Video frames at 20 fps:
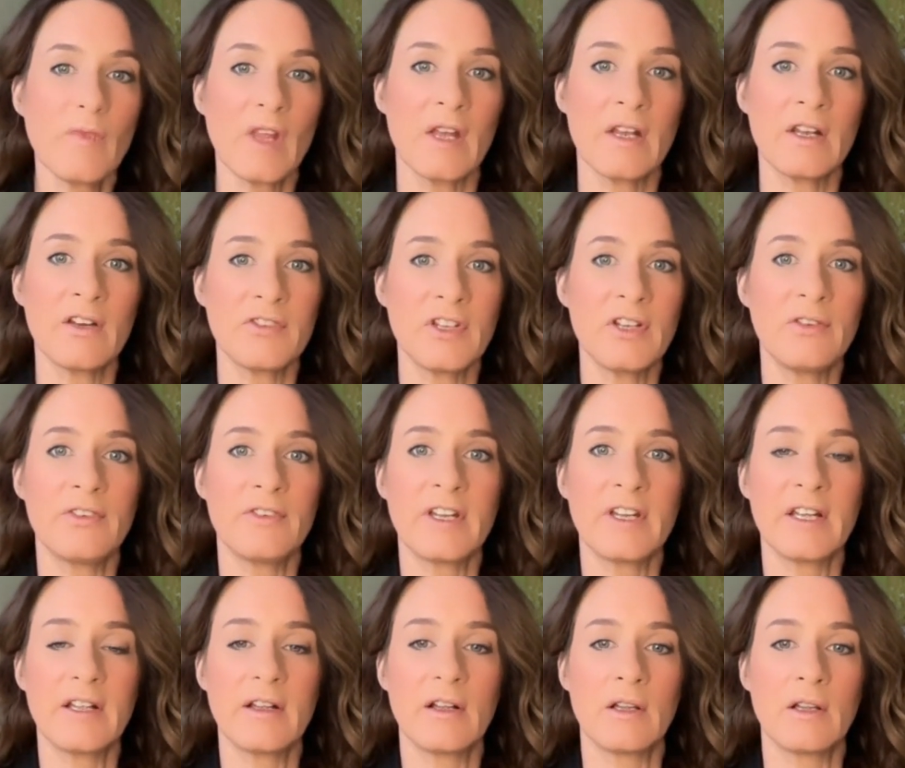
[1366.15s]
And I've used
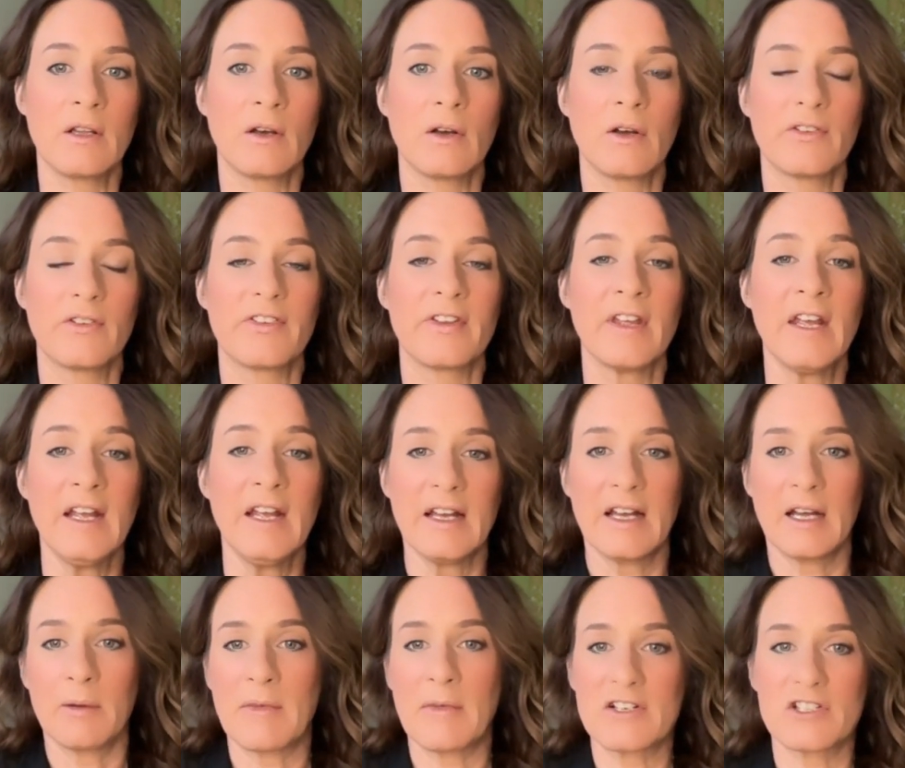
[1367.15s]
it a lot.
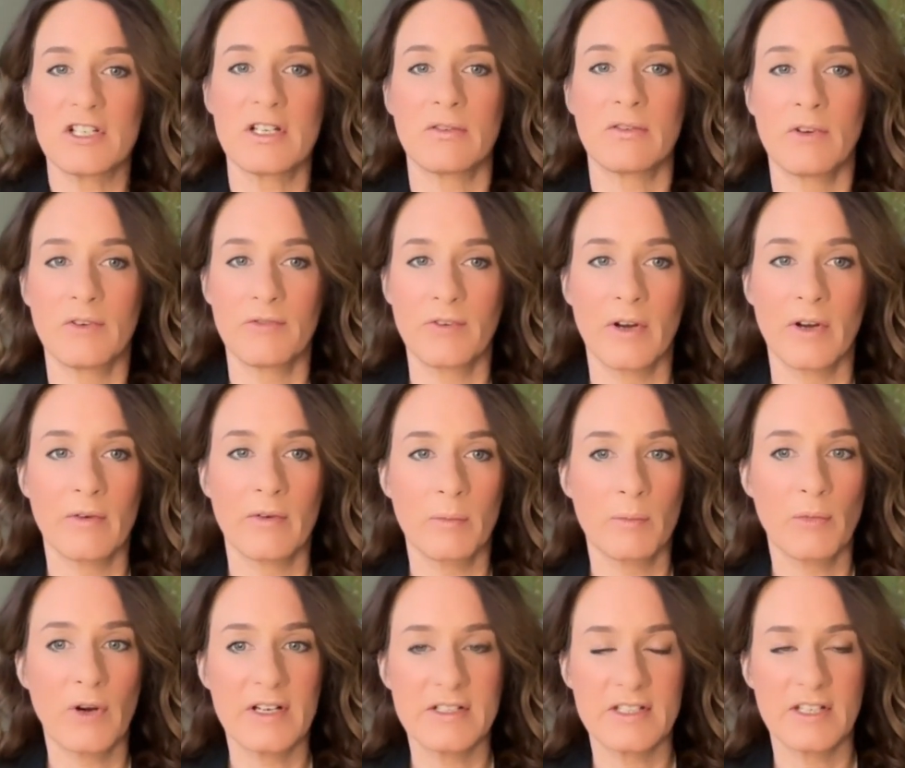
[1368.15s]
I'm actually a
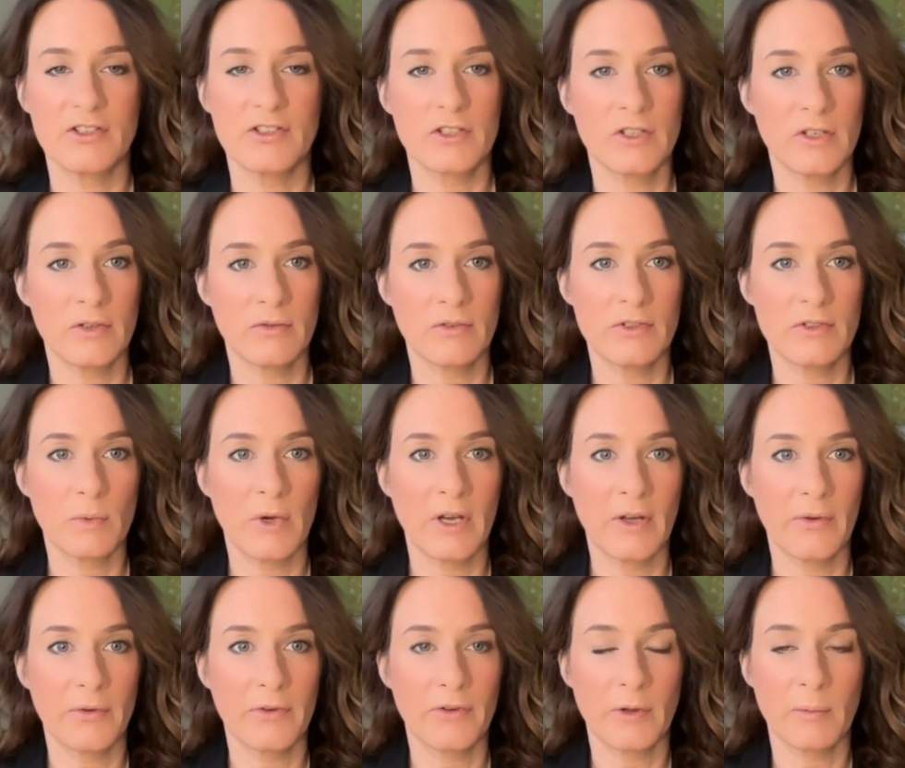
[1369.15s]
referring practitioner as
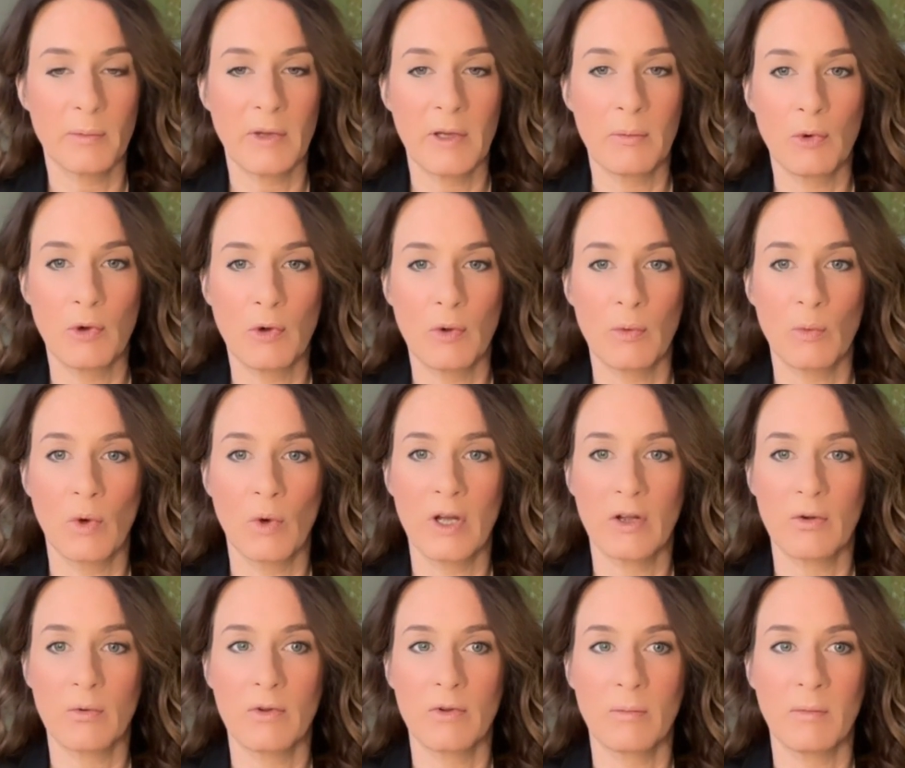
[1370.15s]
well, so people can
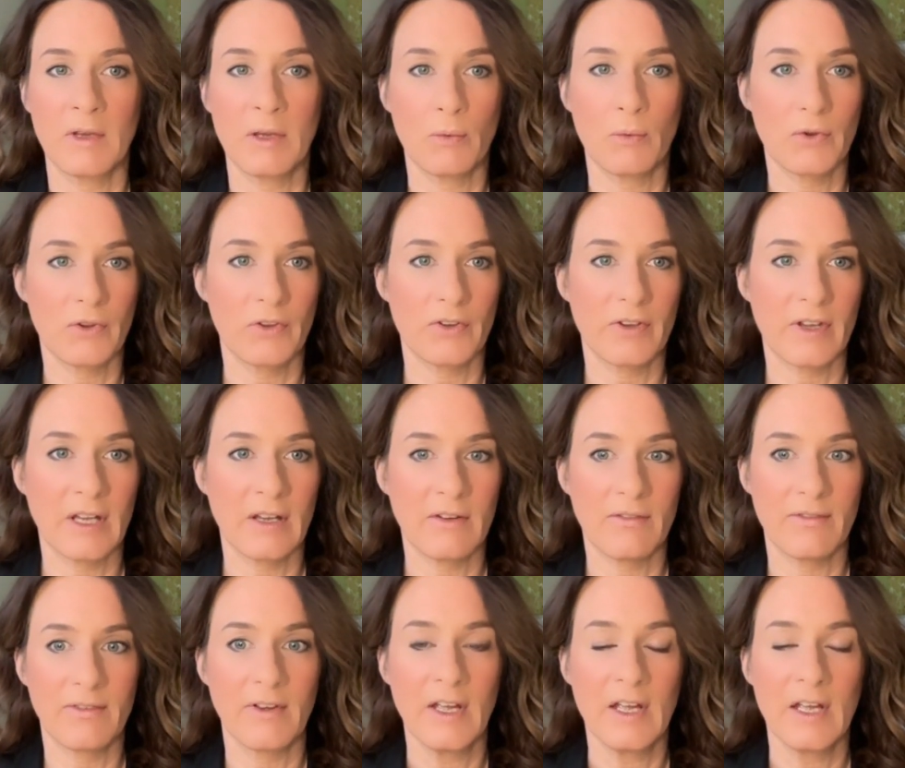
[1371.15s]
work with me once
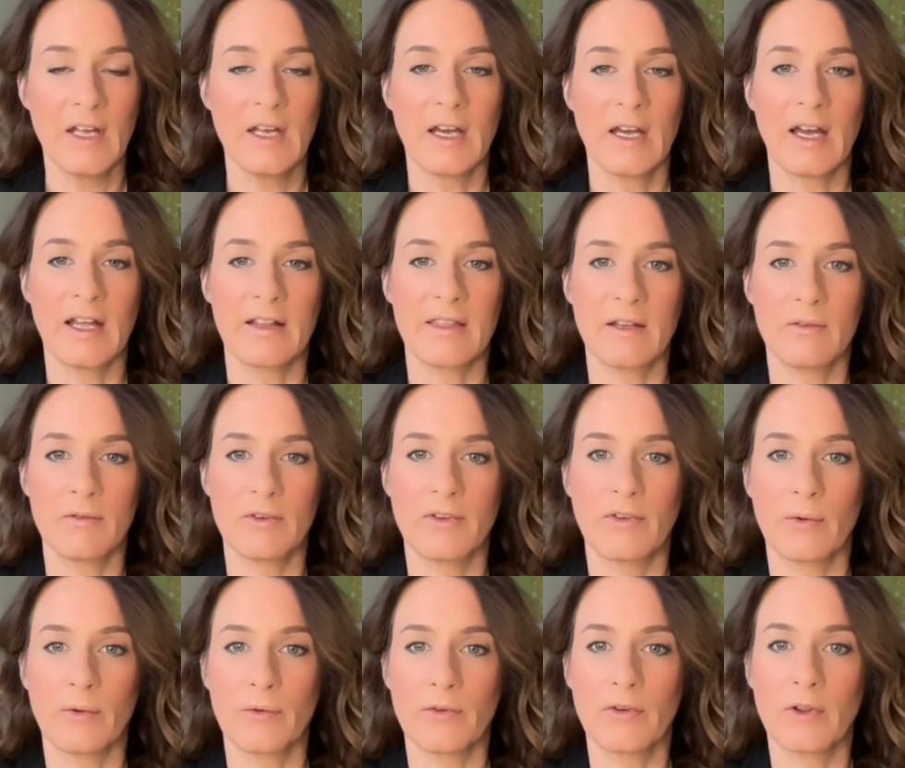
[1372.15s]
they've had their
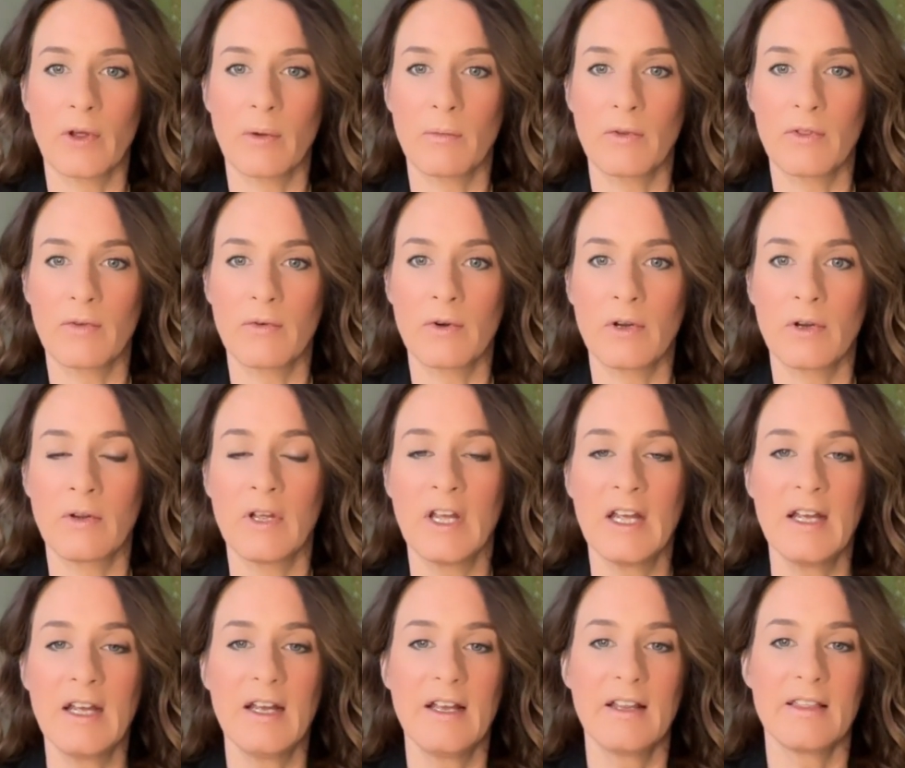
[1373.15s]
results come through.
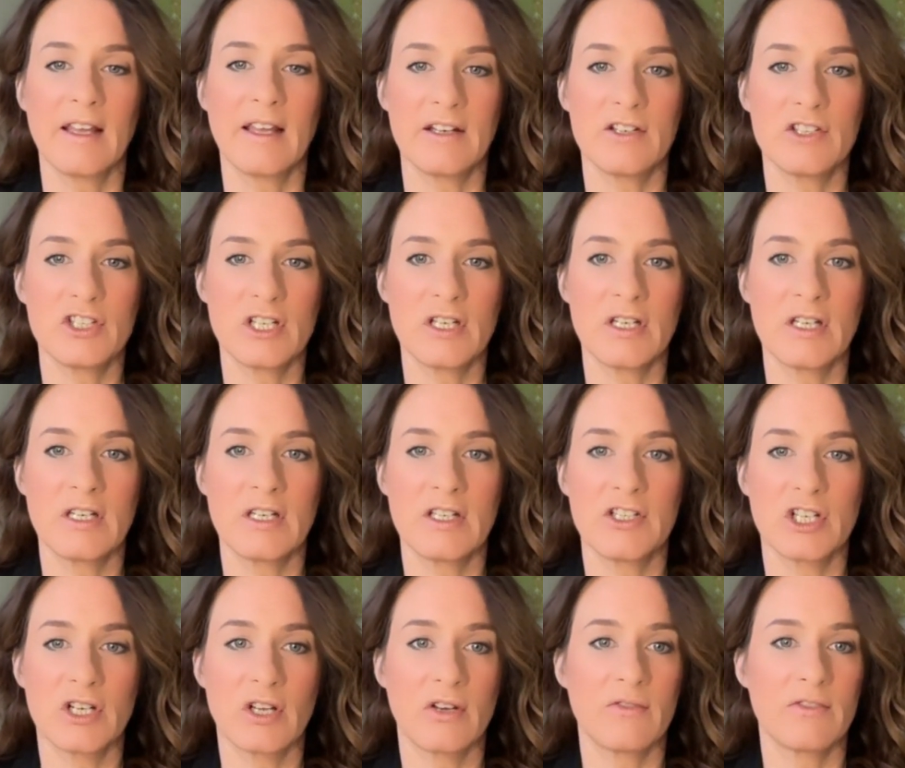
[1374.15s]
Then
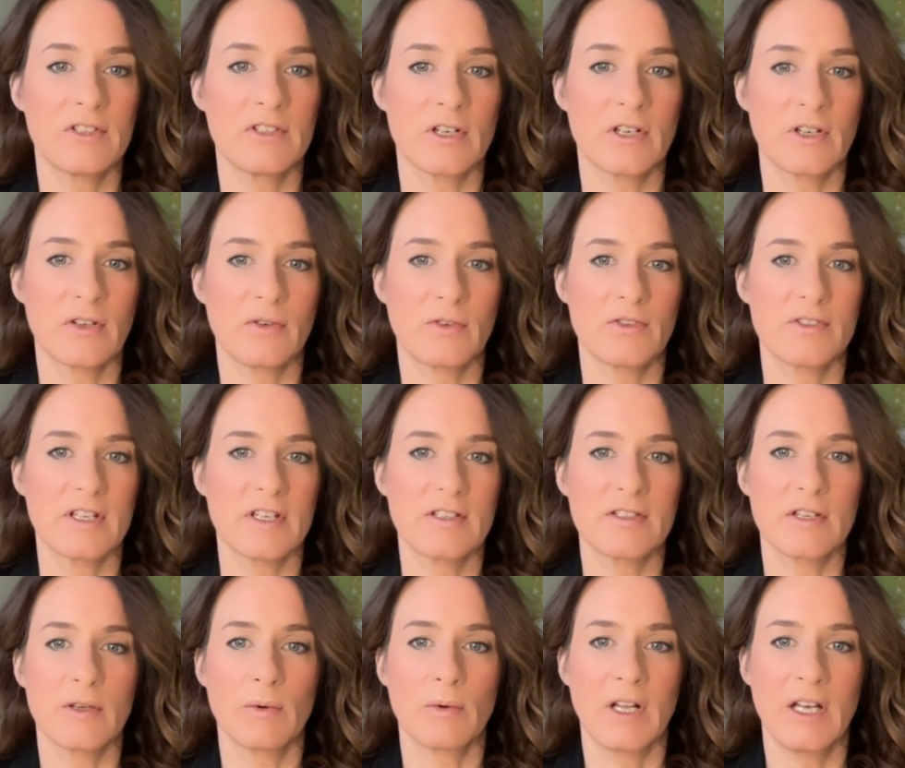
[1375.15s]
Genova
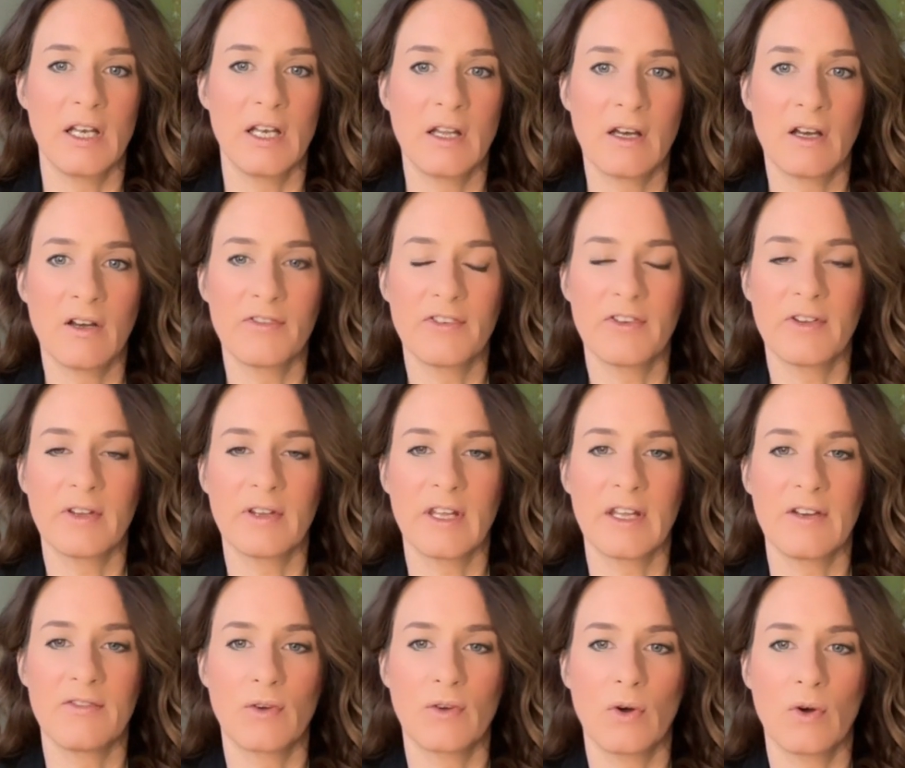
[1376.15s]
Diagnostics, who I love, so
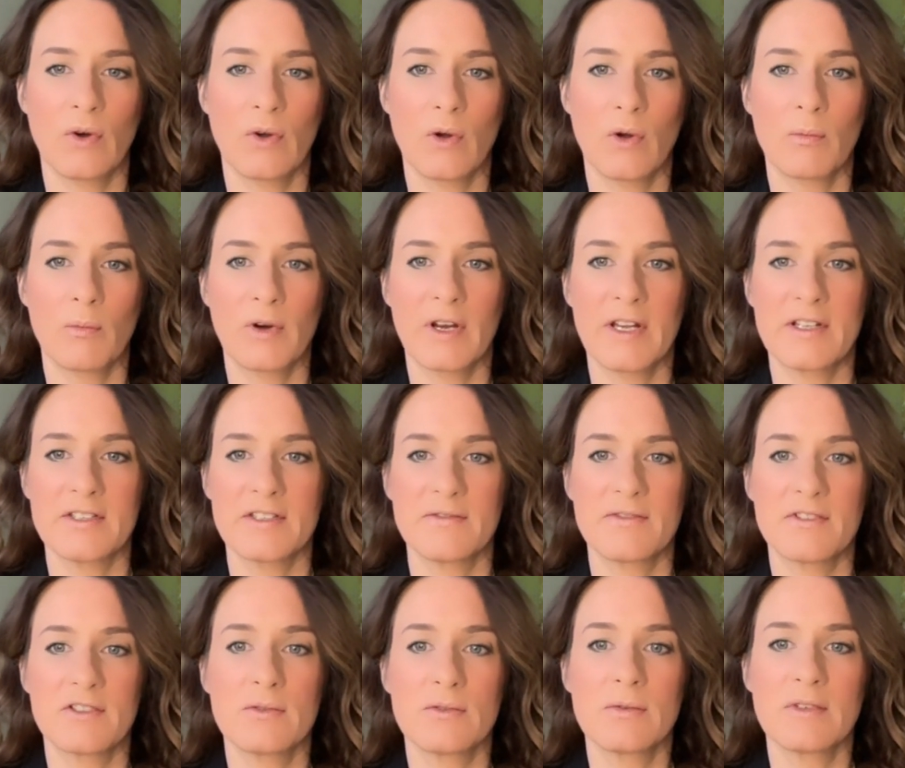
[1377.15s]
they've got a comprehensive
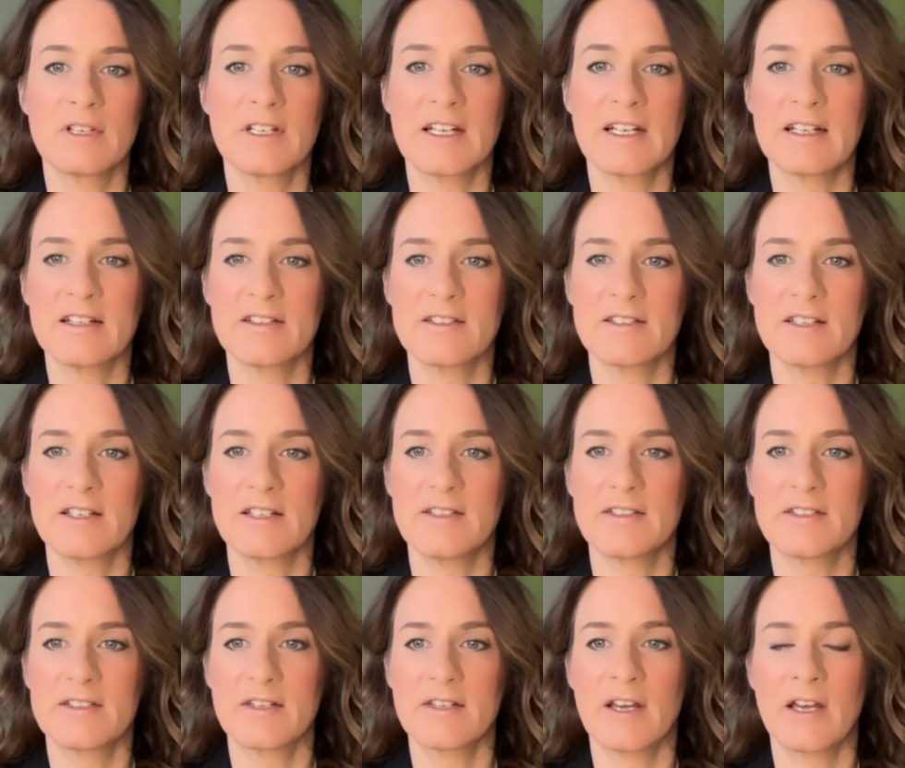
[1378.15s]
stool analysis.